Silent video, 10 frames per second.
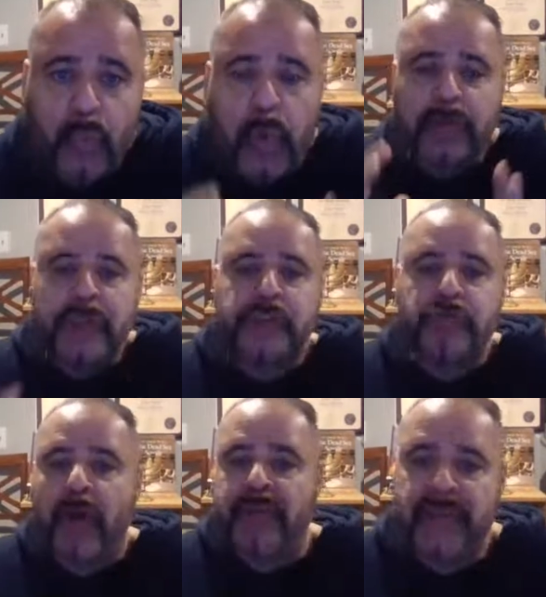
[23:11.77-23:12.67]
will
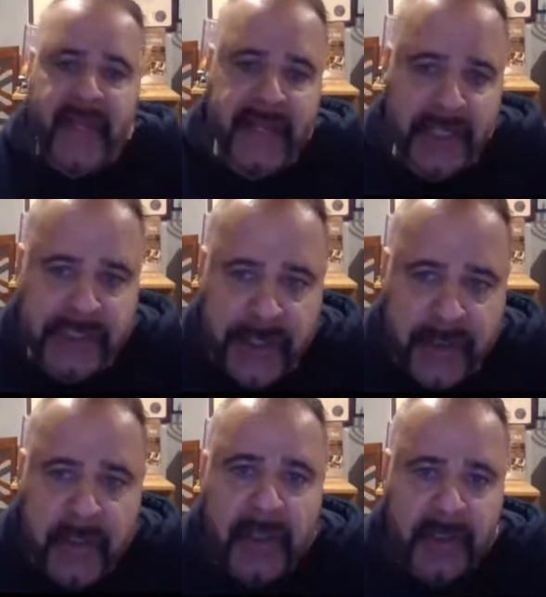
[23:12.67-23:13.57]
destroy the 10
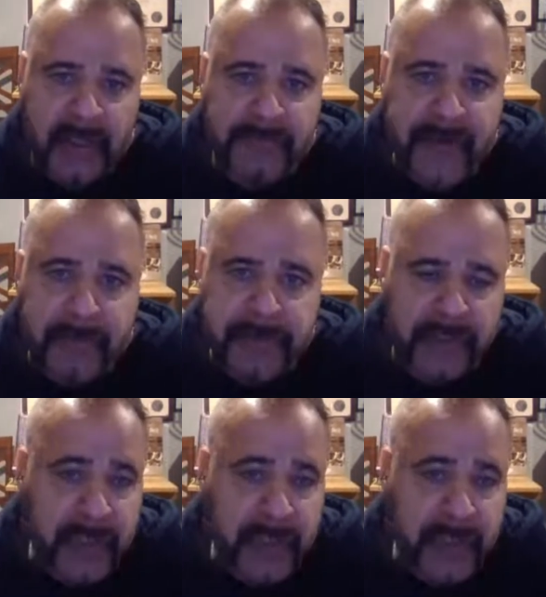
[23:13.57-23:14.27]
nation confederacy.